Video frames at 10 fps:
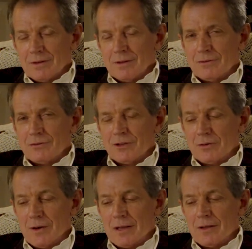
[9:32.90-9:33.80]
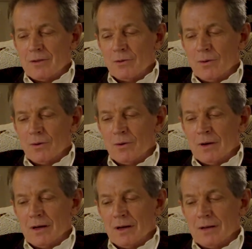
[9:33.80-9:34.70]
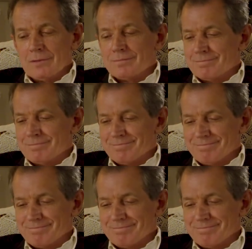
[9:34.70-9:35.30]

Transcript: Considering your. Mm.